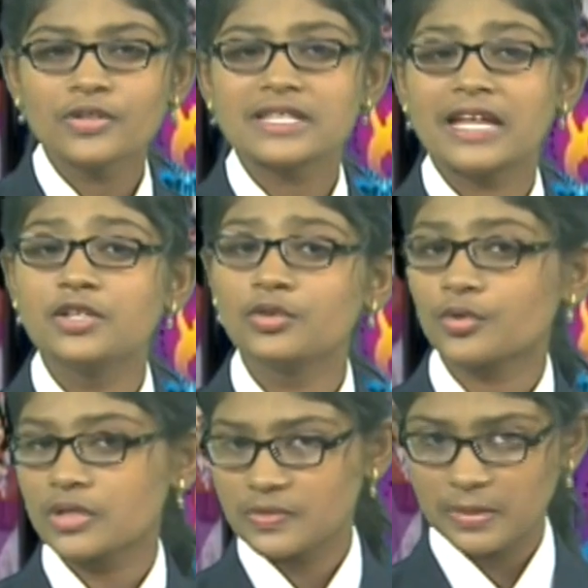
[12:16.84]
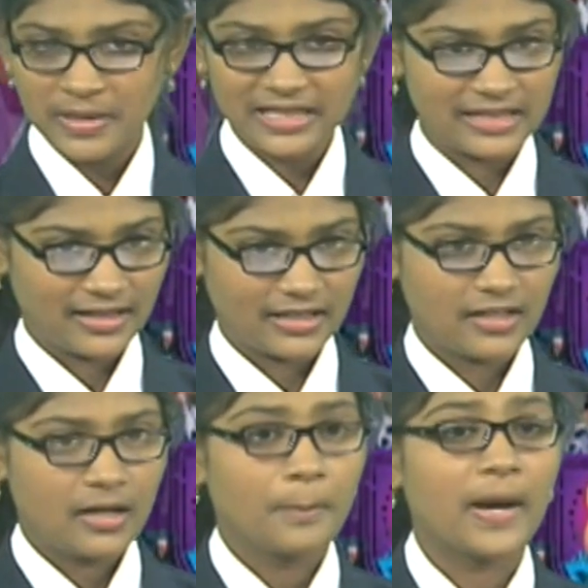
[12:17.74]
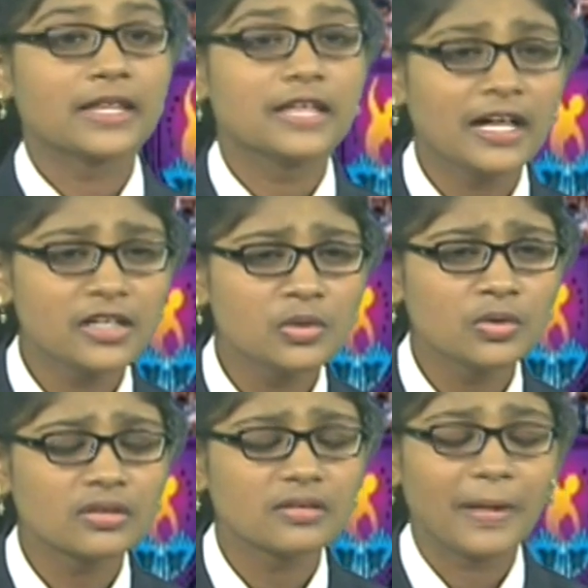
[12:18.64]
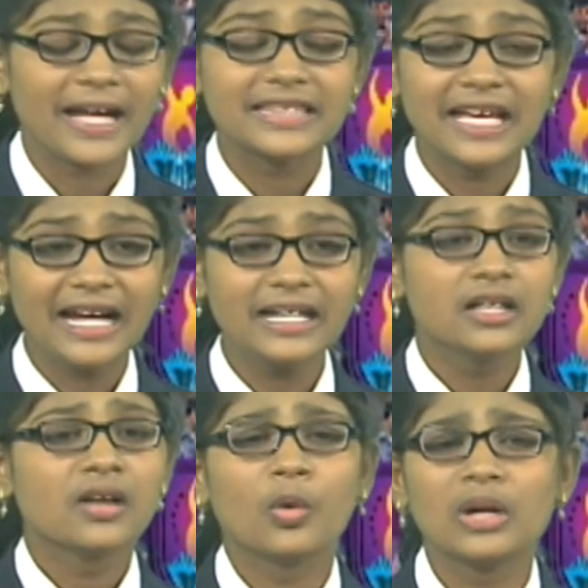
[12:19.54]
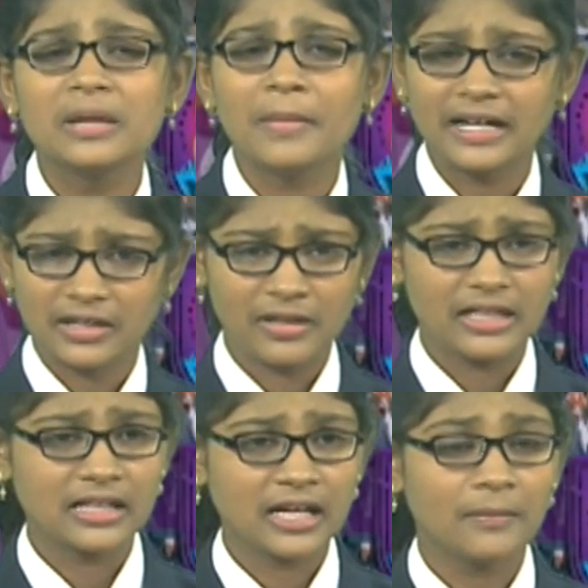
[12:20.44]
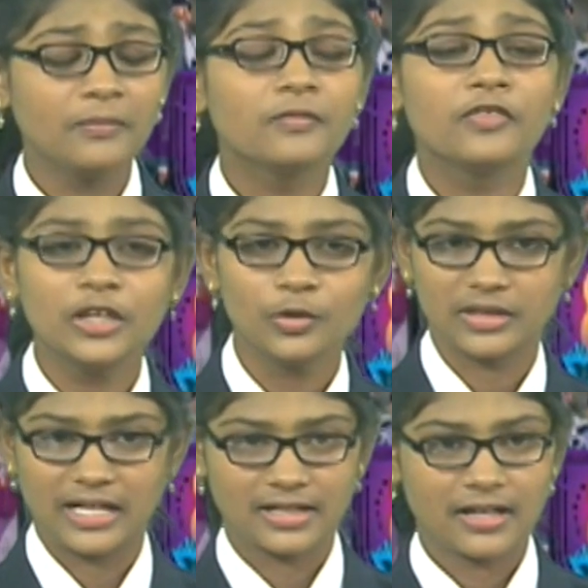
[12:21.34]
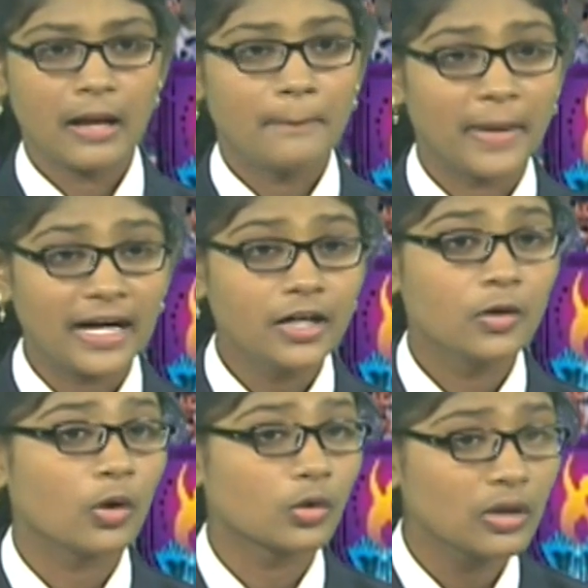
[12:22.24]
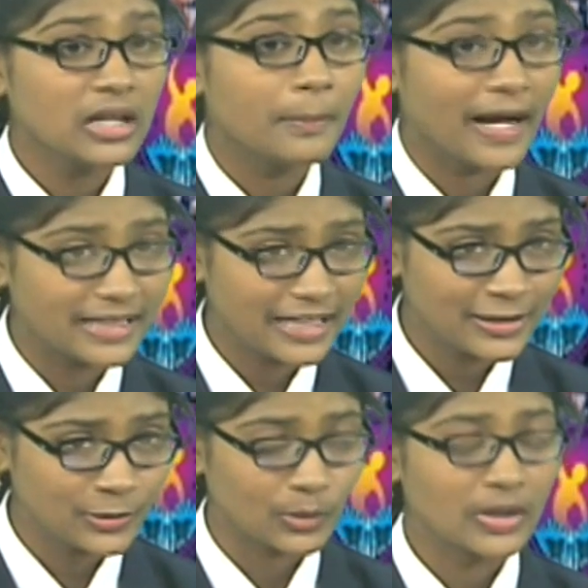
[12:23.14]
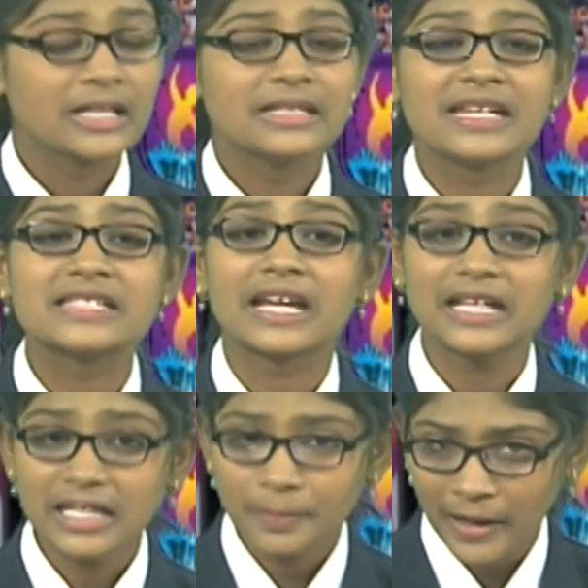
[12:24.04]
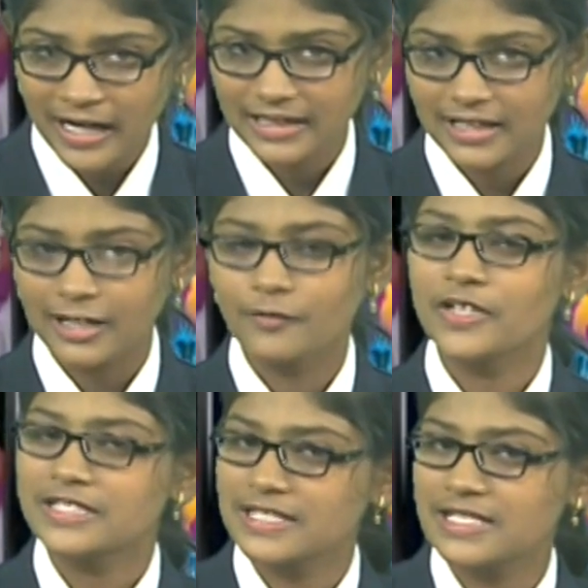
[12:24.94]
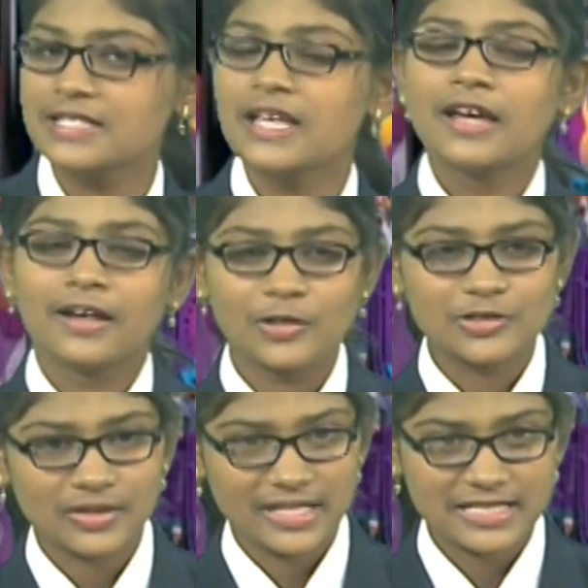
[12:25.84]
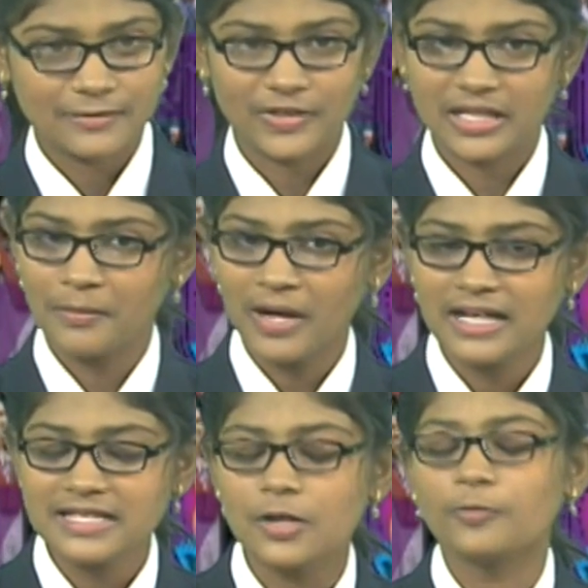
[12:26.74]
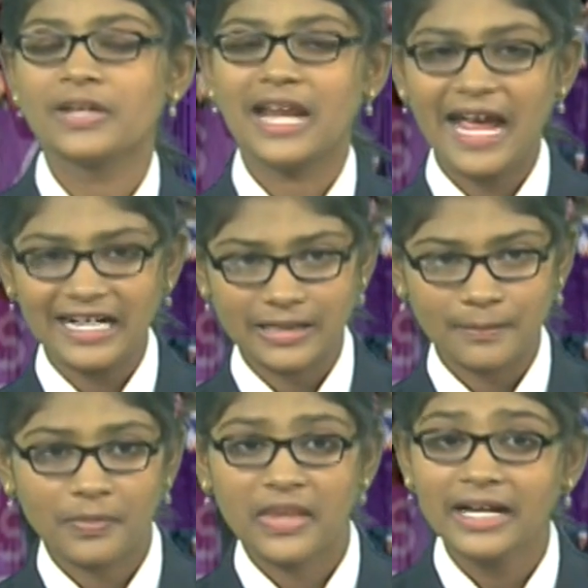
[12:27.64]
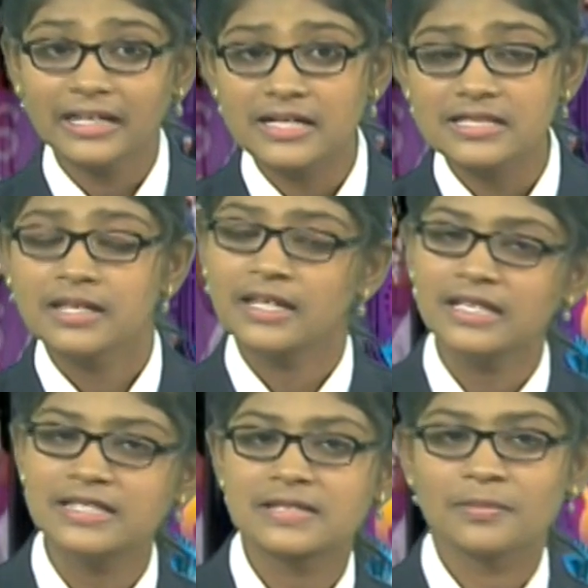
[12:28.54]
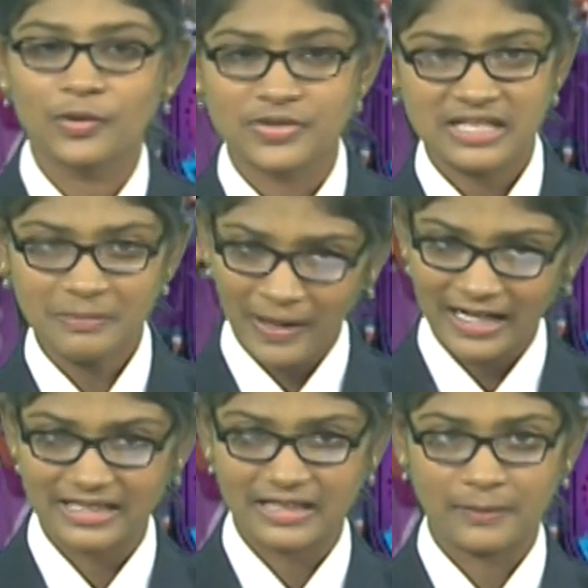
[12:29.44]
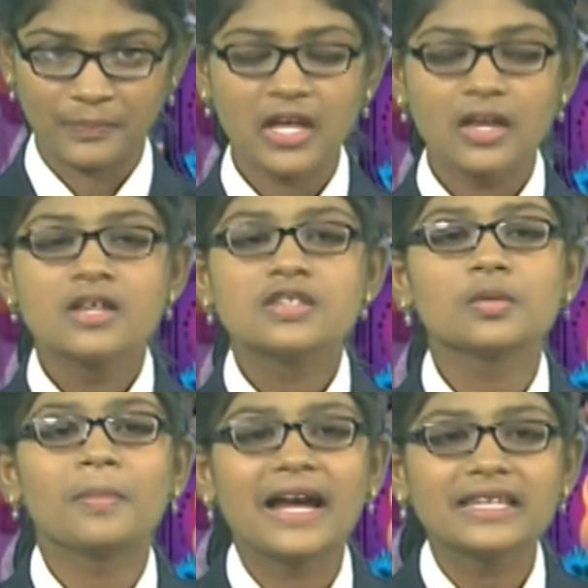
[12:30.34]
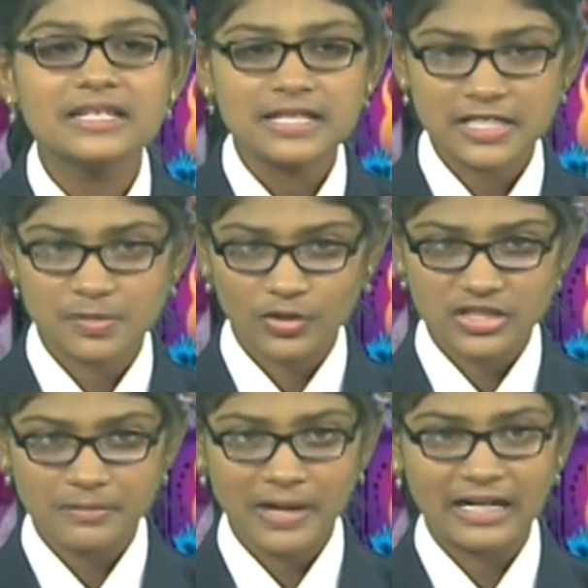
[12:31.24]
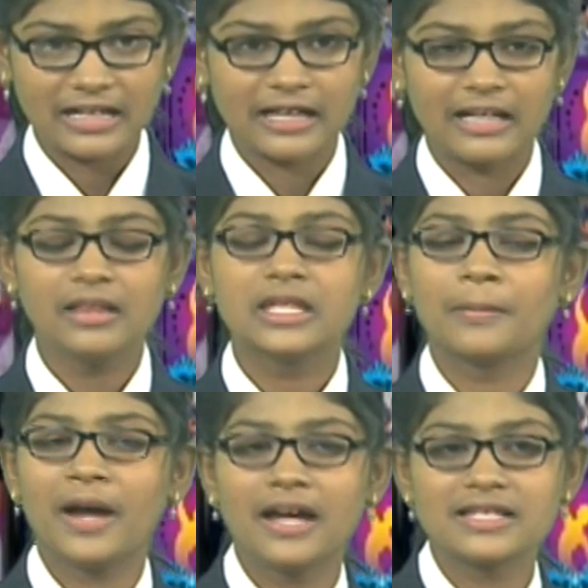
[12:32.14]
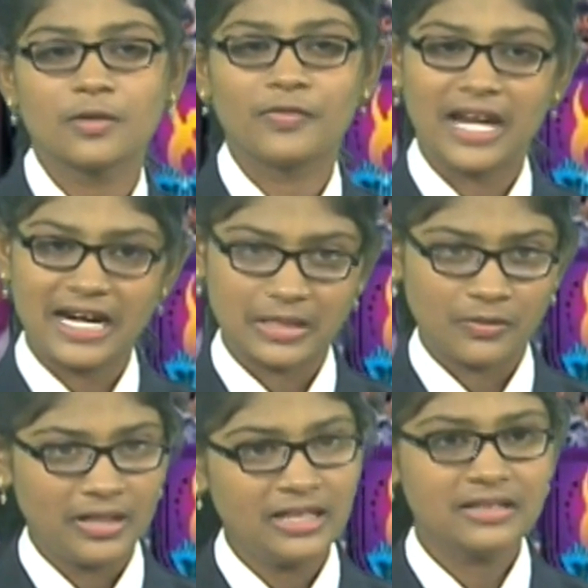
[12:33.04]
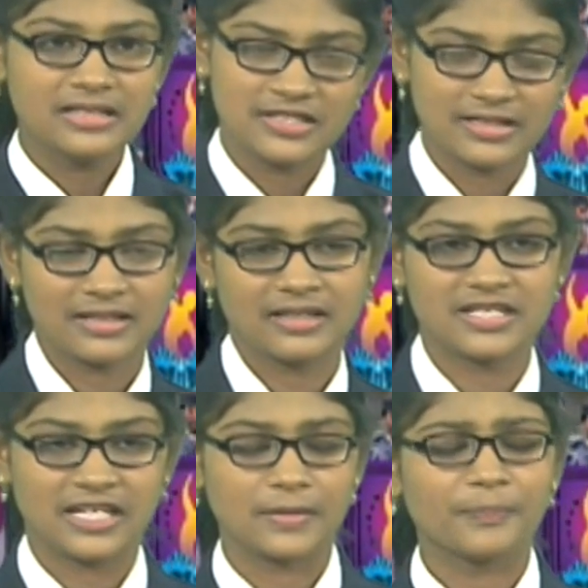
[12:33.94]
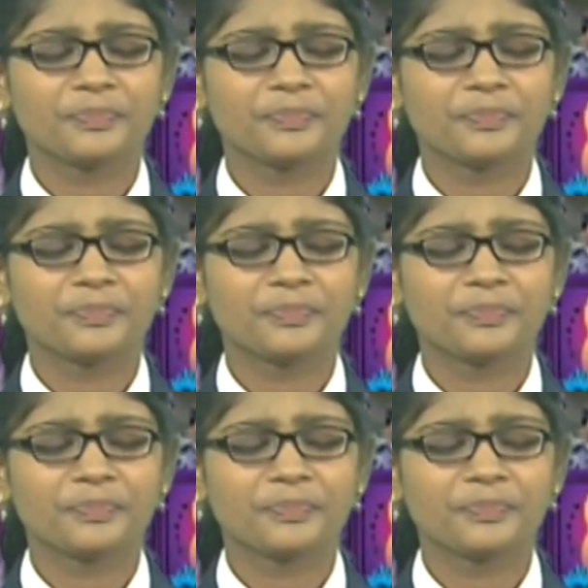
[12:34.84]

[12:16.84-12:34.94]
and neutrons will be there. By that only matter will come, we know that. But not only by that too, there is another particle which is also reason for the mass of an atom, that is Higgs boson particle. So by this Higgs boson particle, the mass of an atom will change.